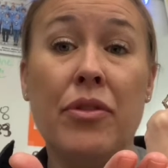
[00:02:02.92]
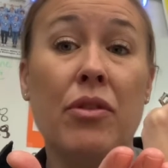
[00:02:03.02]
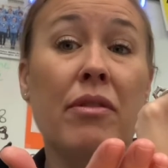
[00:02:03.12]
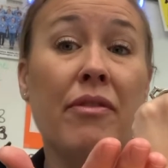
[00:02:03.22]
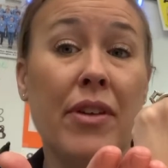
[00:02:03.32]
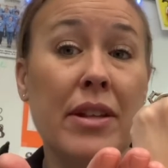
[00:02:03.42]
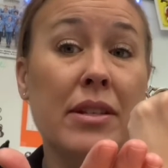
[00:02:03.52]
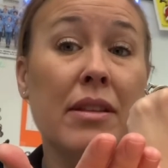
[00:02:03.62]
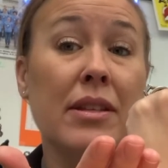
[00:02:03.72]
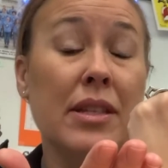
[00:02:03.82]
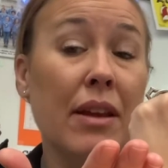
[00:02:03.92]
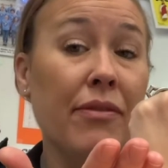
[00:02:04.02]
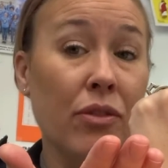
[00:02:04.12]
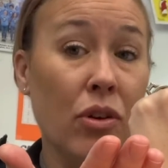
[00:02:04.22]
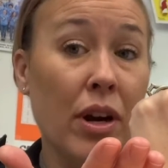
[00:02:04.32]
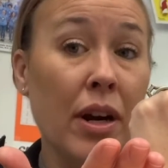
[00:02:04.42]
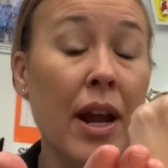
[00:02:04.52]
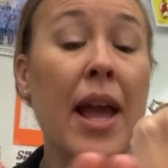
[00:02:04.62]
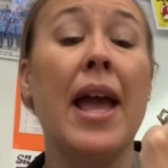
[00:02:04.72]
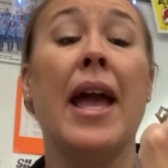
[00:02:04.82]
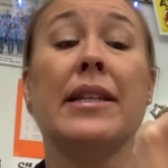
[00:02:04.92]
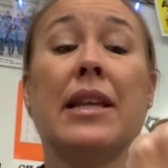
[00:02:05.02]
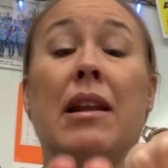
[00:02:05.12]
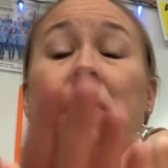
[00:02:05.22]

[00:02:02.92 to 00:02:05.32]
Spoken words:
through the vents of the seafloor. It's going to